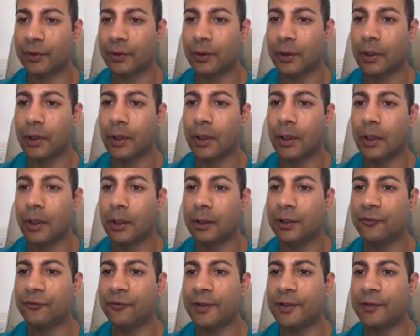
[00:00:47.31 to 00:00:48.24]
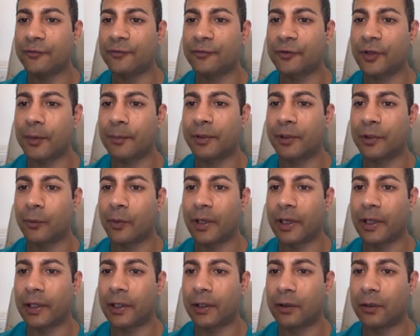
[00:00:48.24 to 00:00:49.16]
You can see this is coming
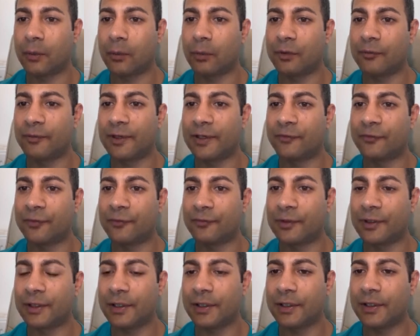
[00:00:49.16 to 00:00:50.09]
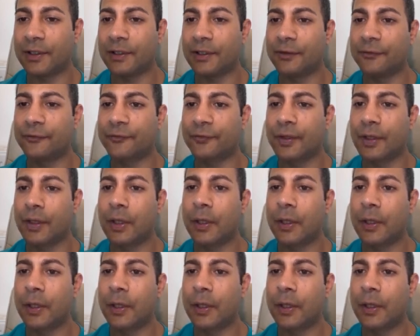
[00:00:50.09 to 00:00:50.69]
away with relative ease.